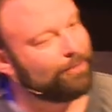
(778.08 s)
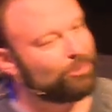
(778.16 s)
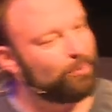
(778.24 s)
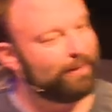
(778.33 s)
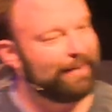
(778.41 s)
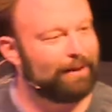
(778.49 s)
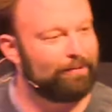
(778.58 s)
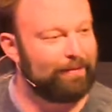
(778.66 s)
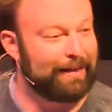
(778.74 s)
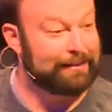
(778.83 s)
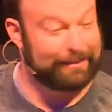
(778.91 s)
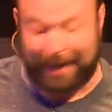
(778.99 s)
would
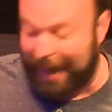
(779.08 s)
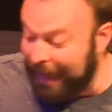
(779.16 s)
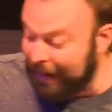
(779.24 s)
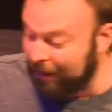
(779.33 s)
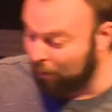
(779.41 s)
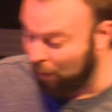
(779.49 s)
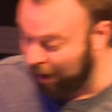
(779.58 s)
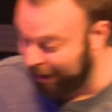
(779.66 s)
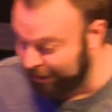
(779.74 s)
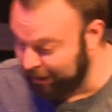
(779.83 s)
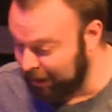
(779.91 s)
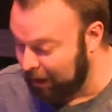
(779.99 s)
convince
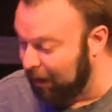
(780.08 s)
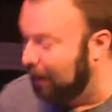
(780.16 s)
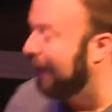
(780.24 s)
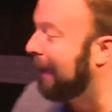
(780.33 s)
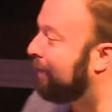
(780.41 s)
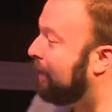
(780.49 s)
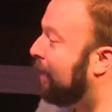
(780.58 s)
anyone, even the